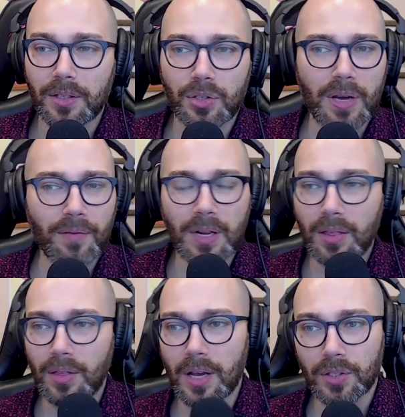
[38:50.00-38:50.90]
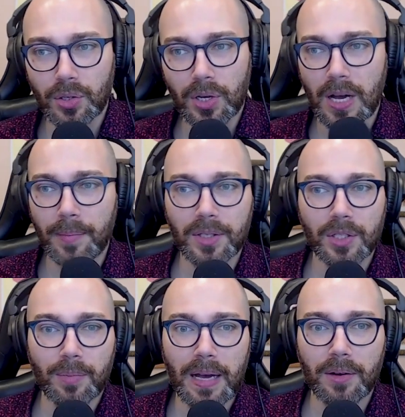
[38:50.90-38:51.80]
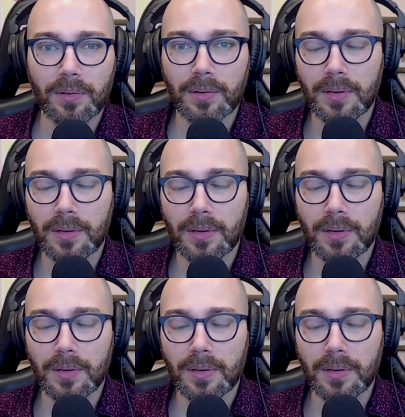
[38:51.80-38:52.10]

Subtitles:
Do you have any thoughts or comments about